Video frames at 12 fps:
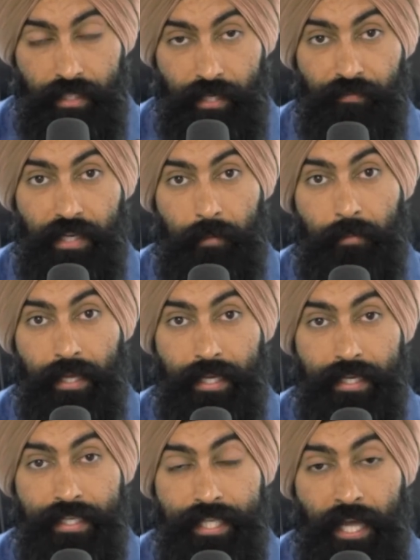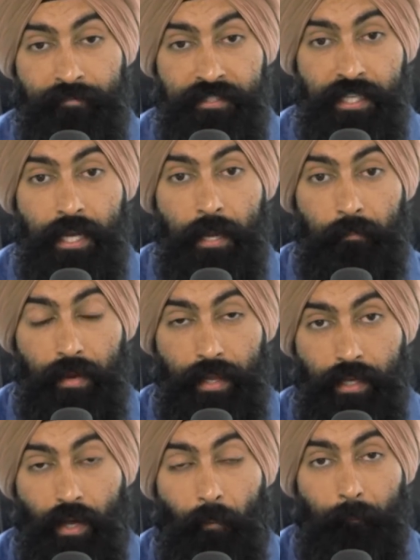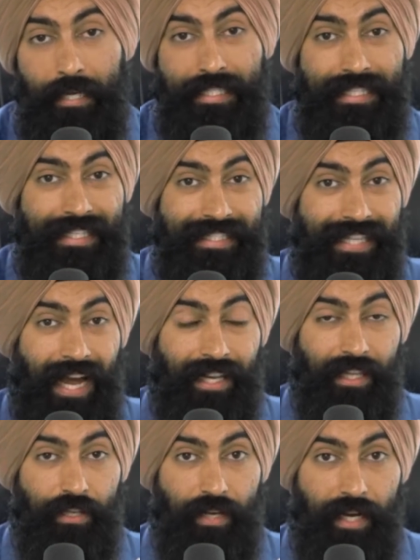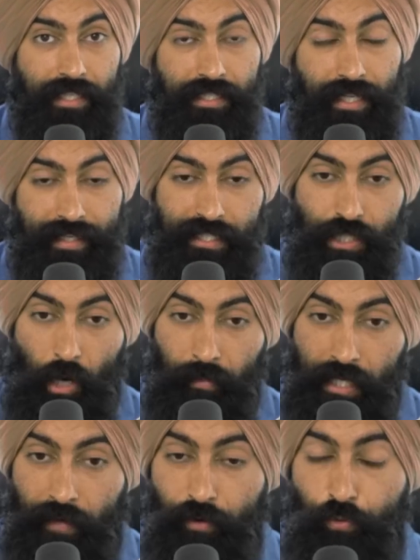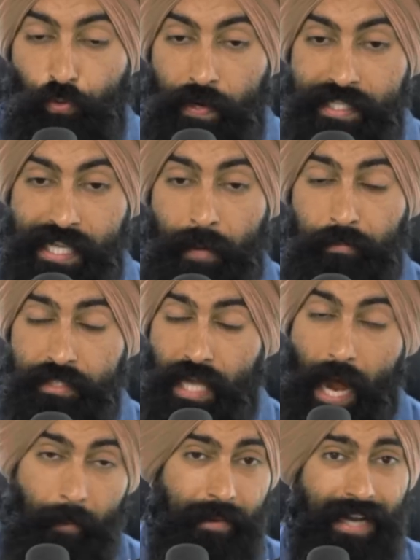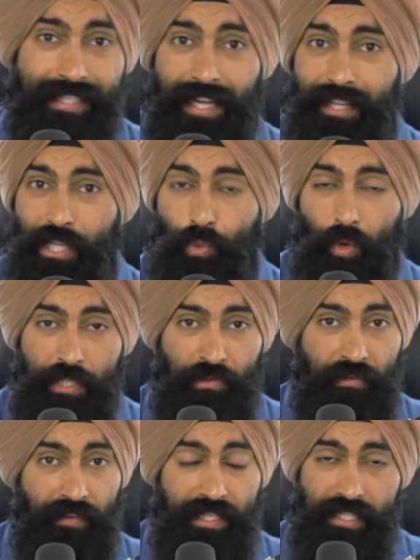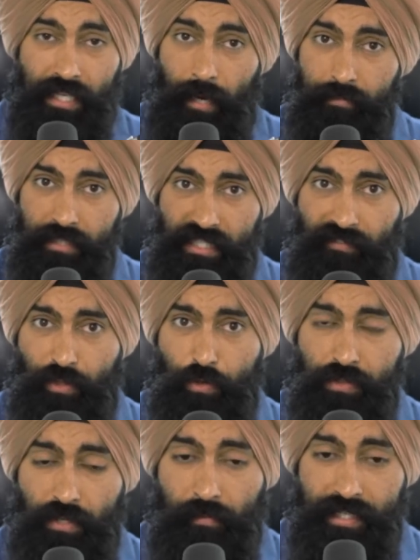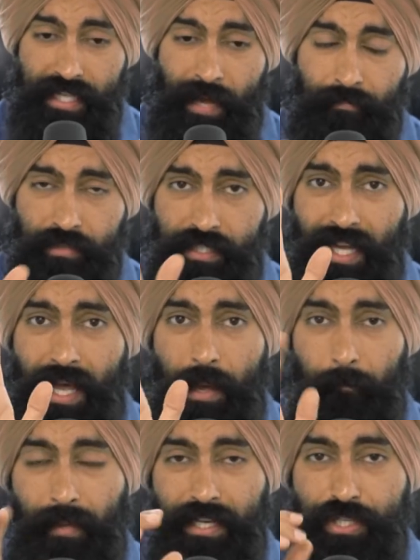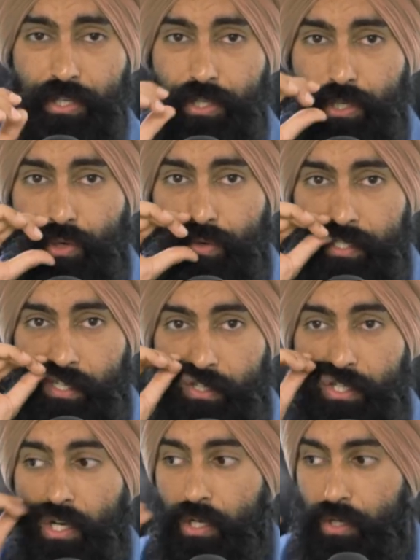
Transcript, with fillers: dividend paying ETFs, meaning companies inside of the United States. Now, I'm going to give you a few examples. I'm not telling you what to invest in, I'm just giving you some examples. Make sure you do your research